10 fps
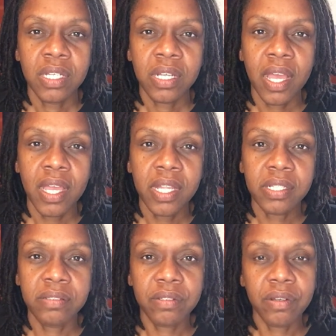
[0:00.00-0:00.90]
I had,
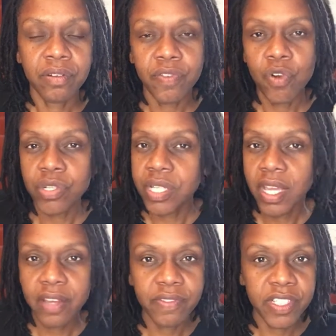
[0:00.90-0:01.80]
of course I
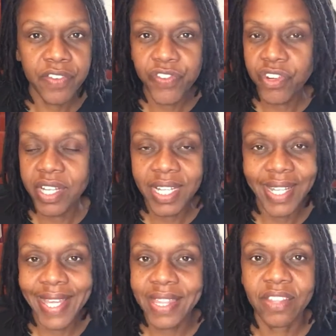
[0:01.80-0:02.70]
have different
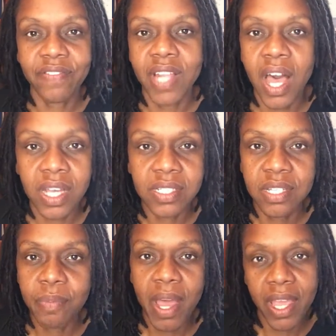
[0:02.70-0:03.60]
length of locks
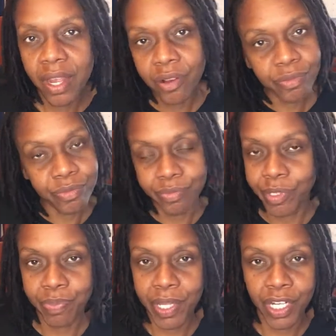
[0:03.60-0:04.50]
in my hair
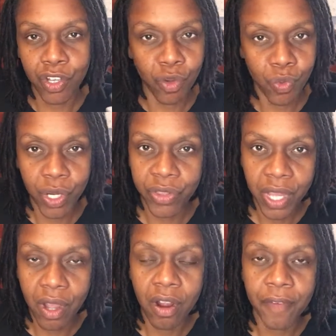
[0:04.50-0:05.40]
depending on where
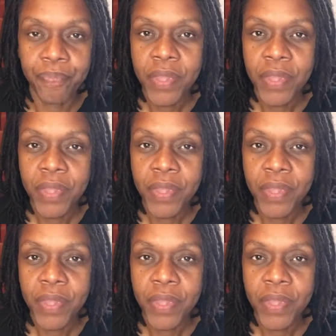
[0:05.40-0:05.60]
they are,